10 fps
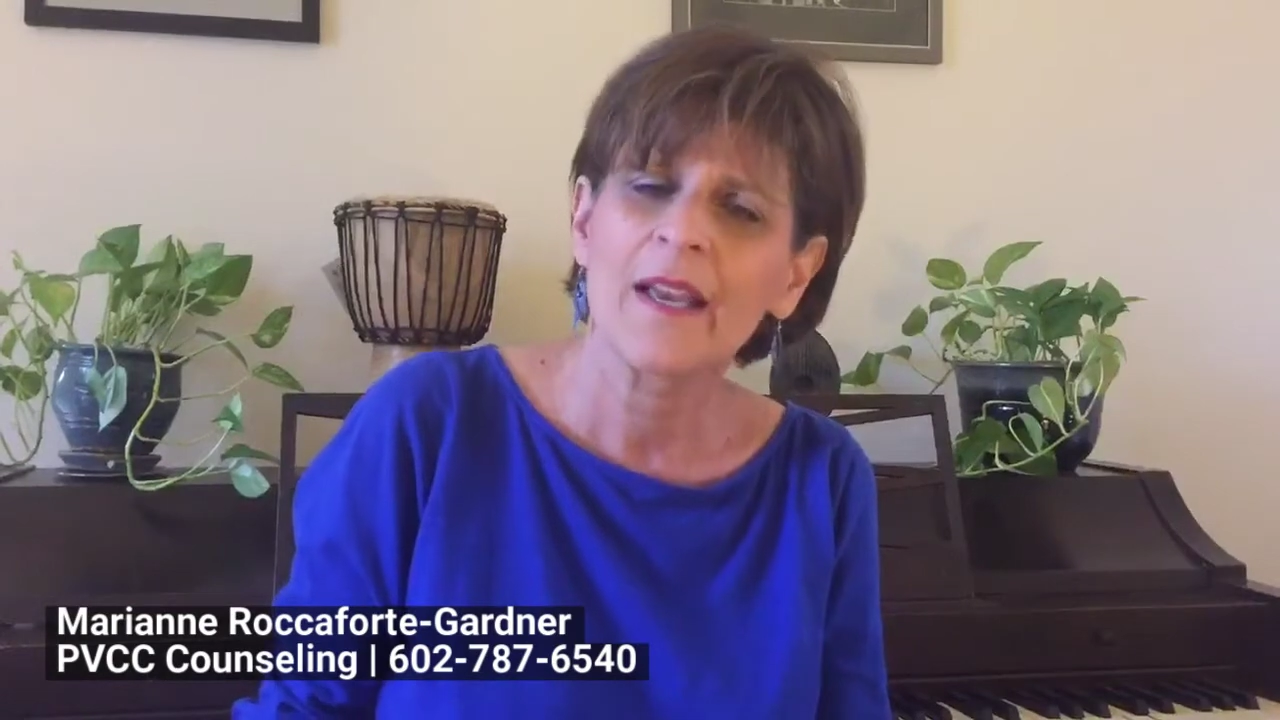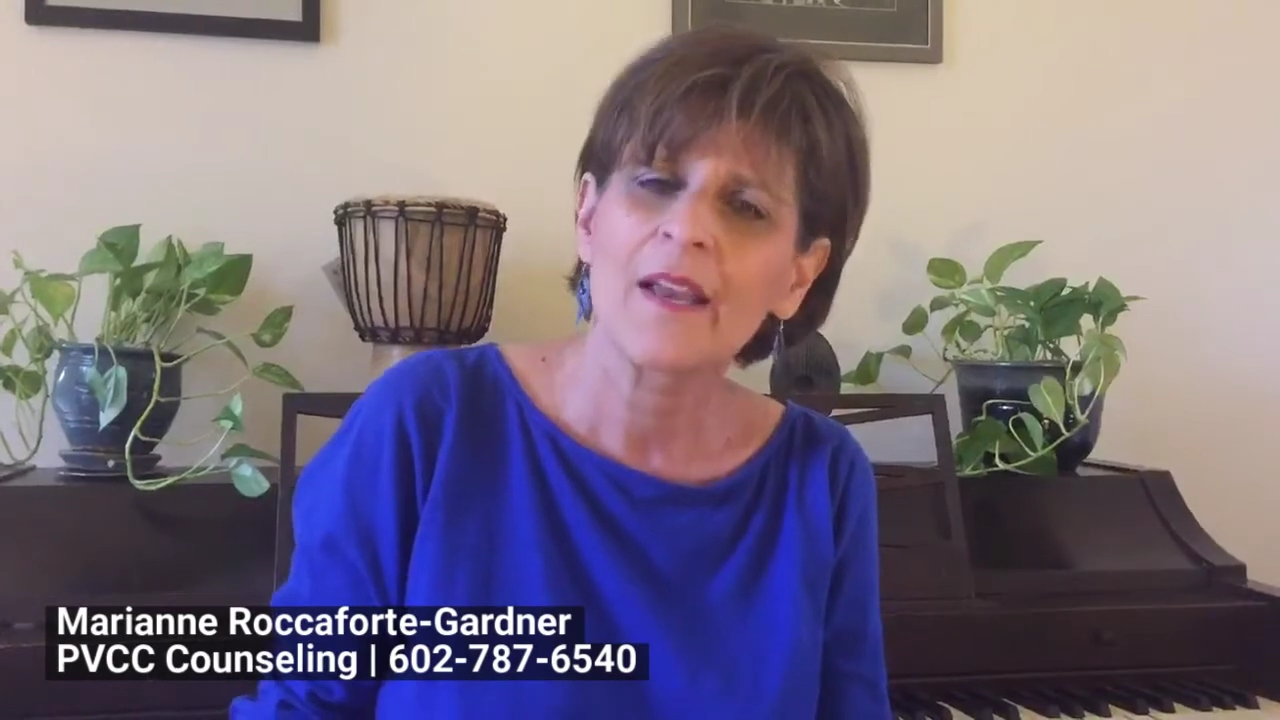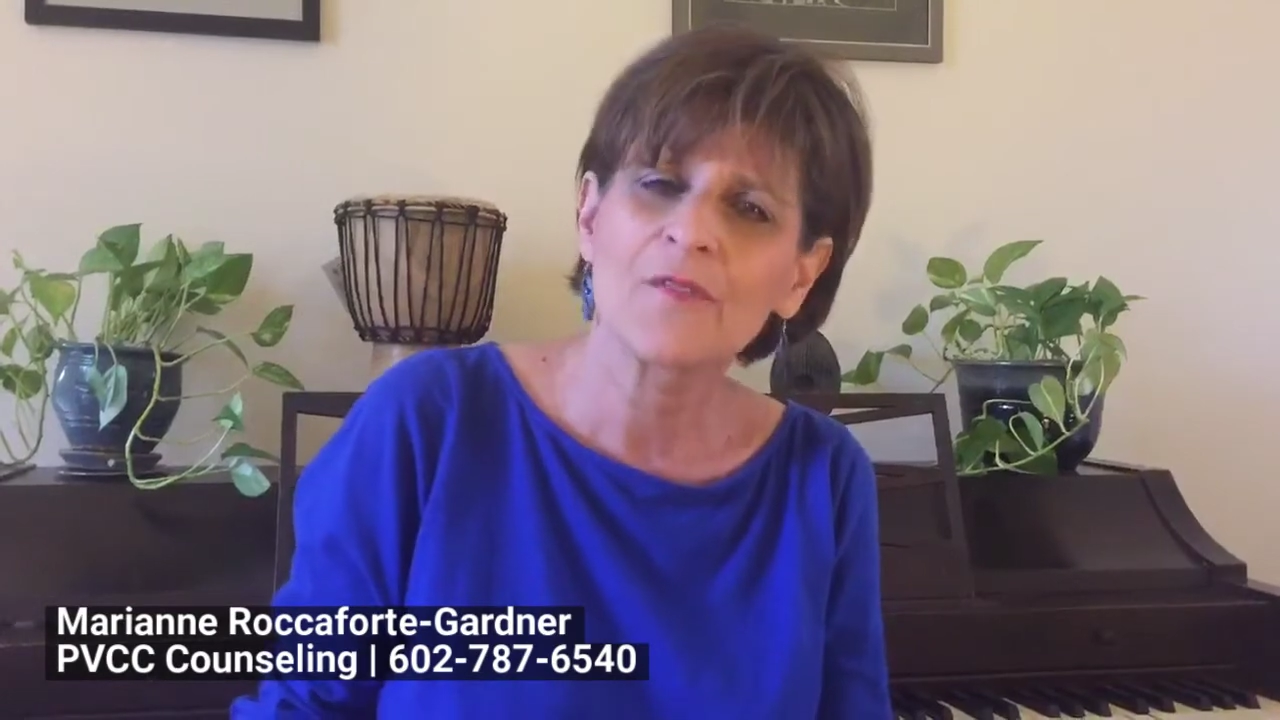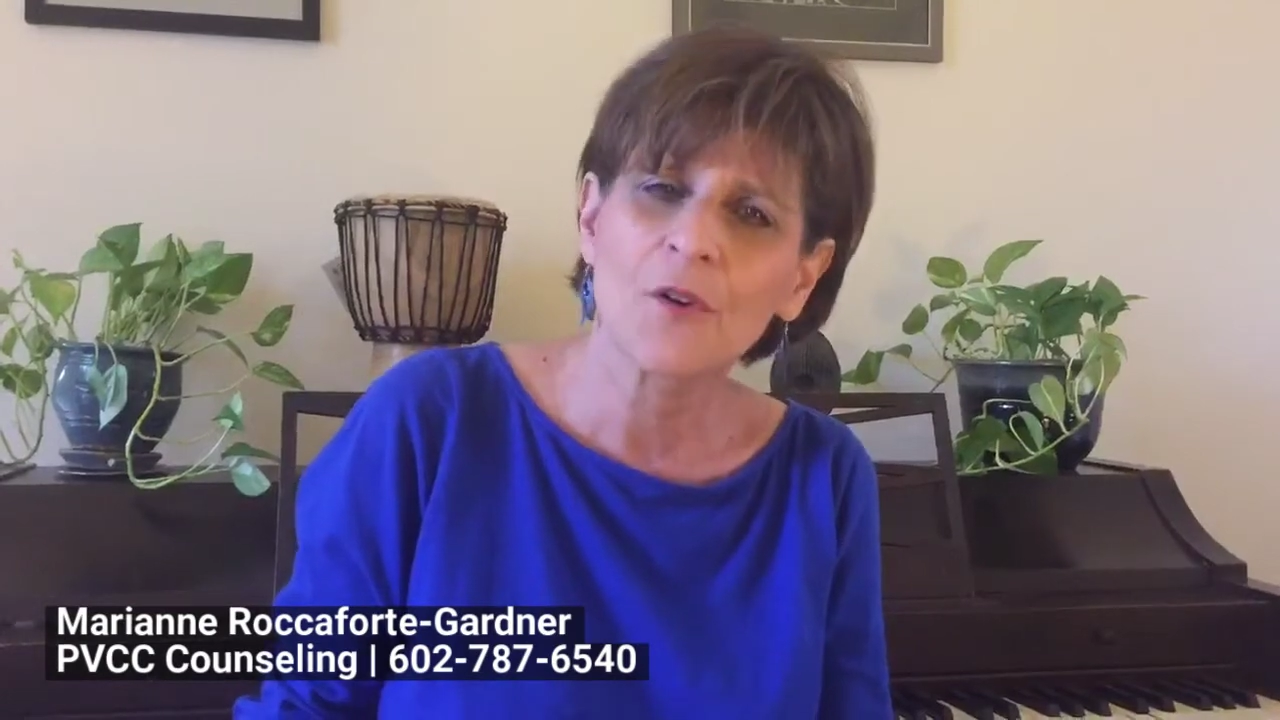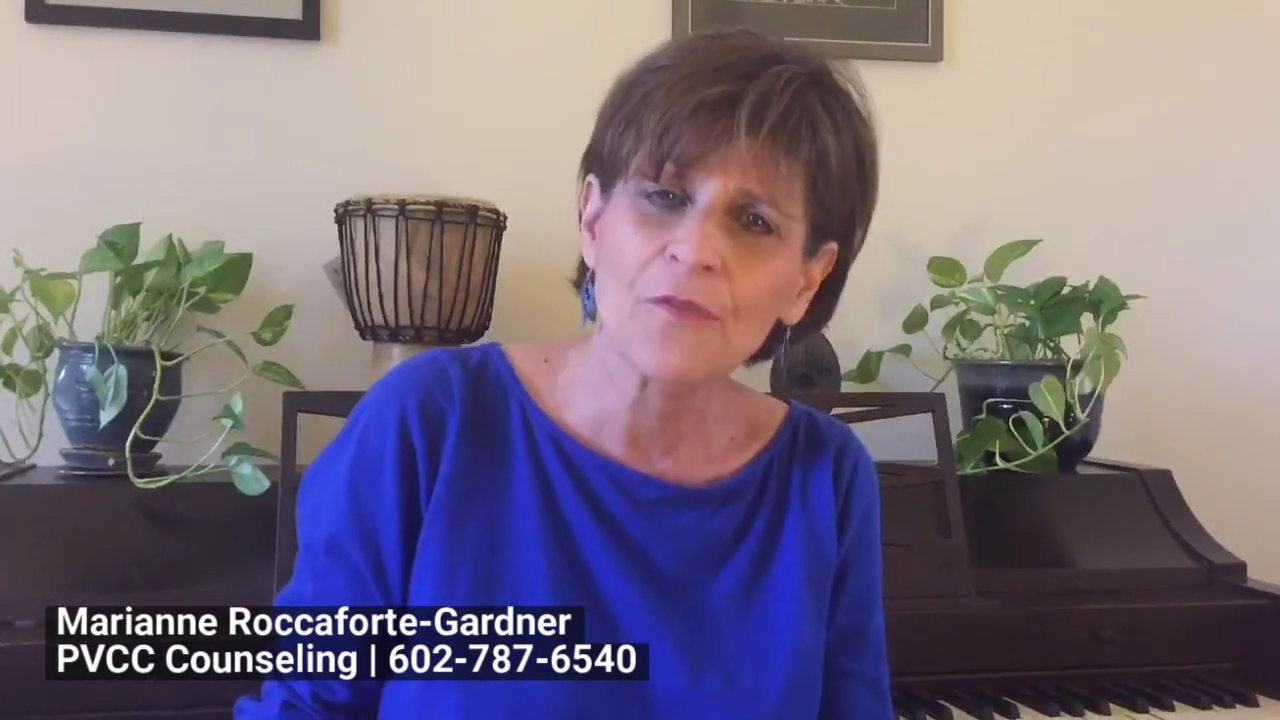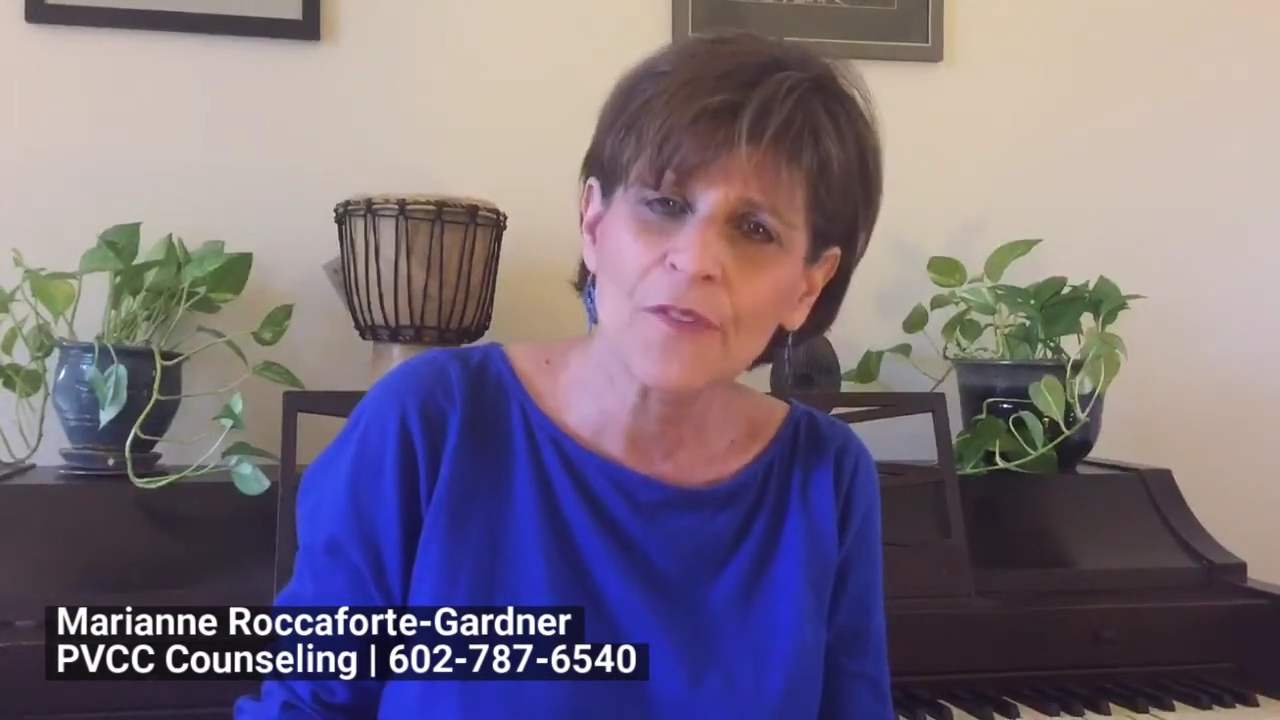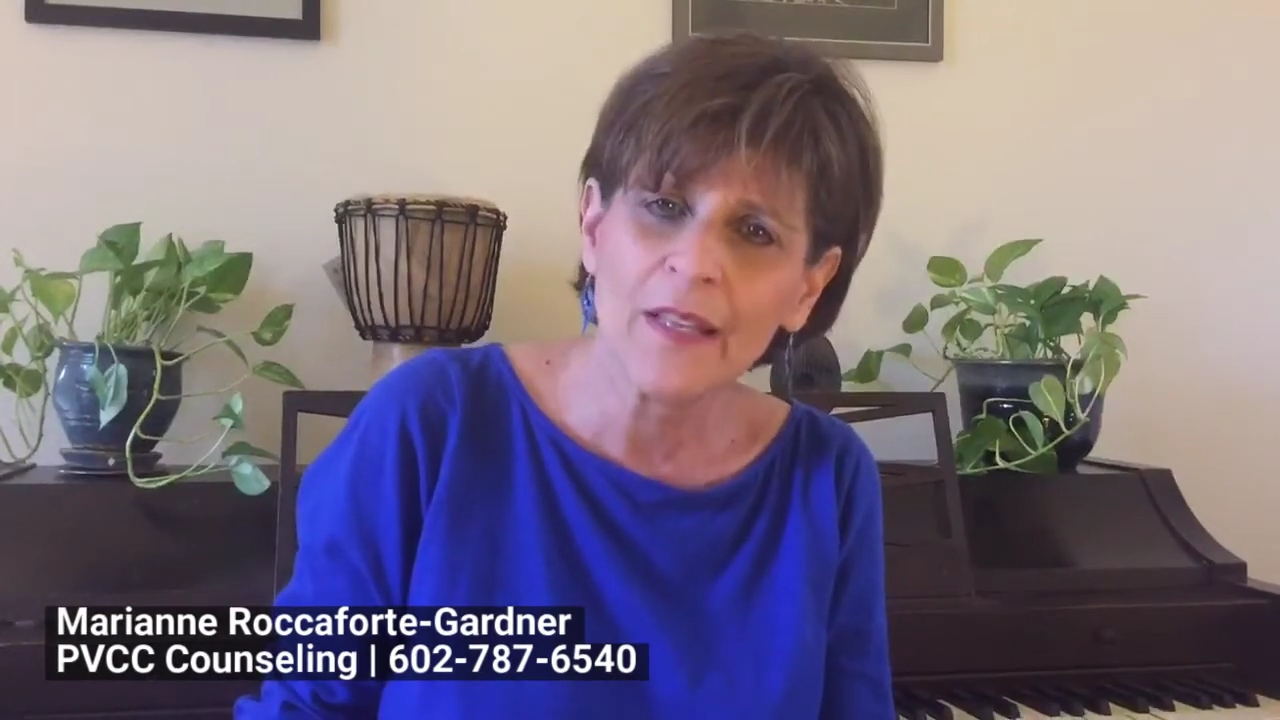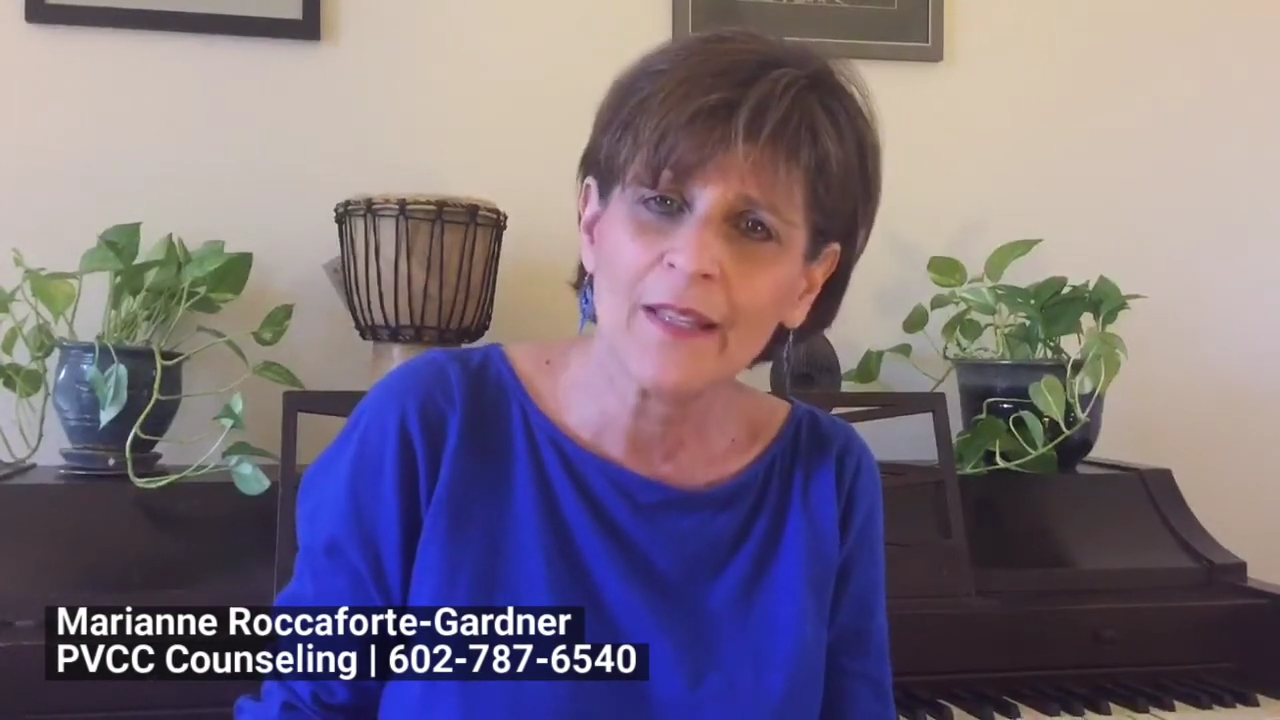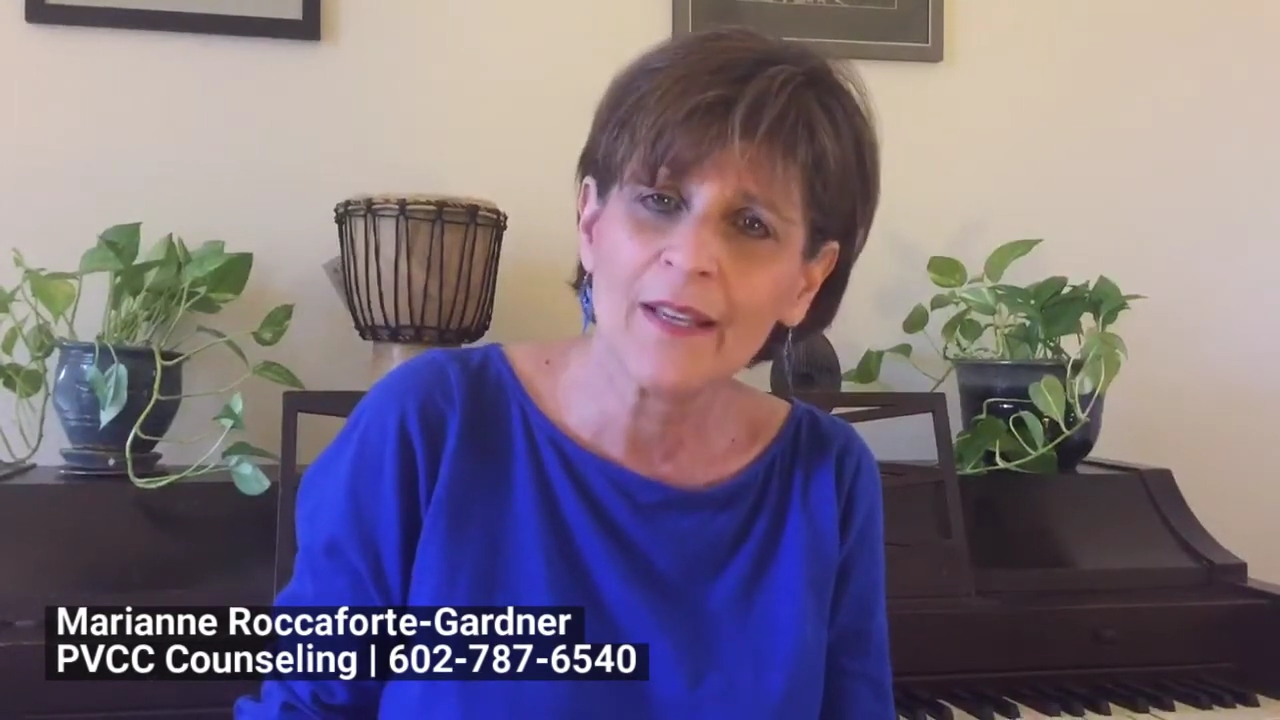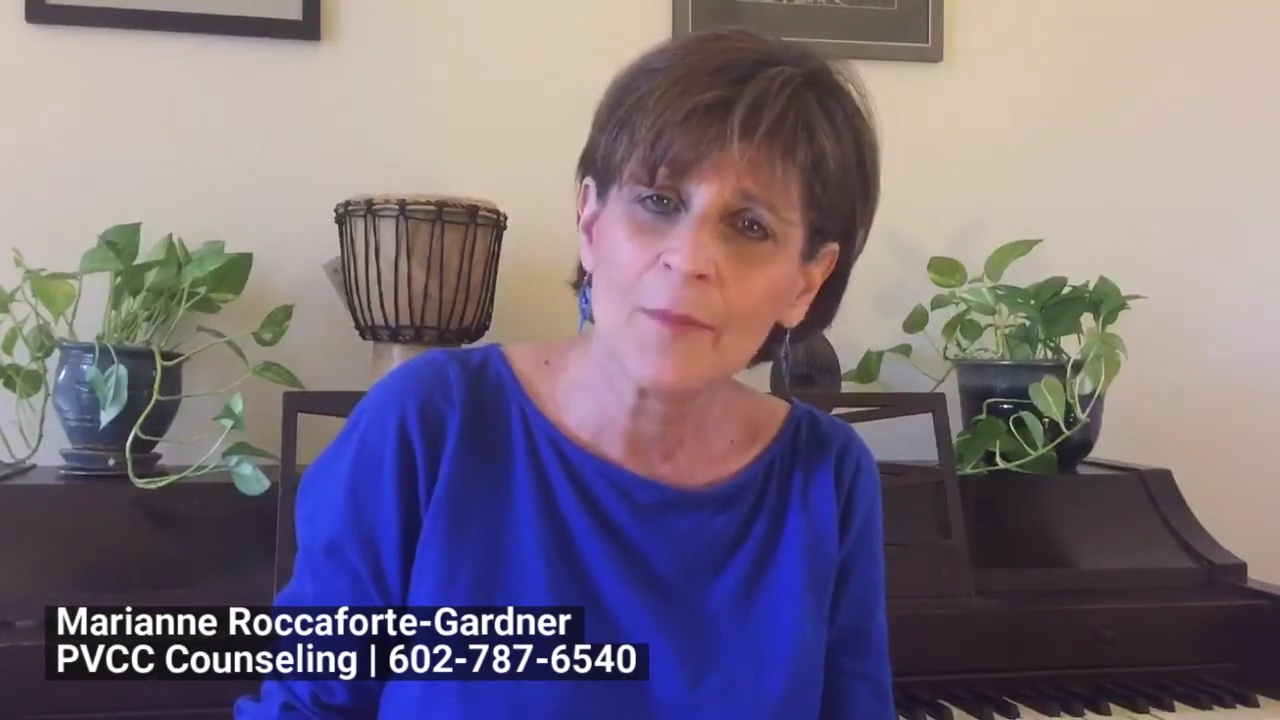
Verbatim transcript: If you're feeling